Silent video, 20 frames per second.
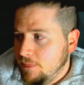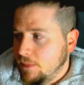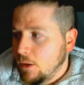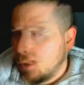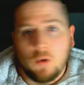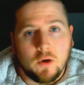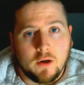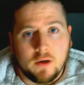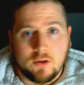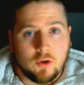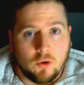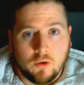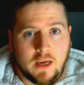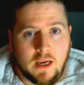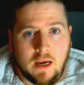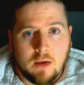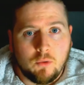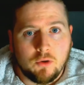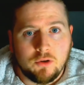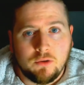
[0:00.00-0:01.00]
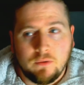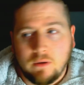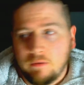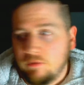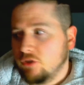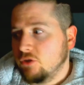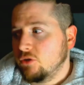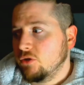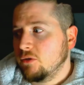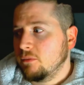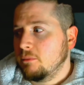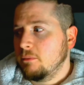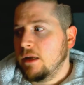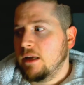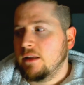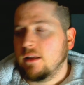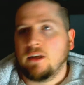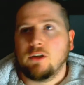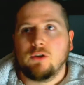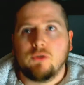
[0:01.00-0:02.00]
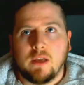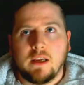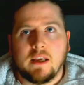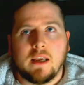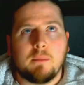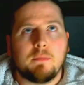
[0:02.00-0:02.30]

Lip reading: Don't care whatsoever. It doesn't mean that you then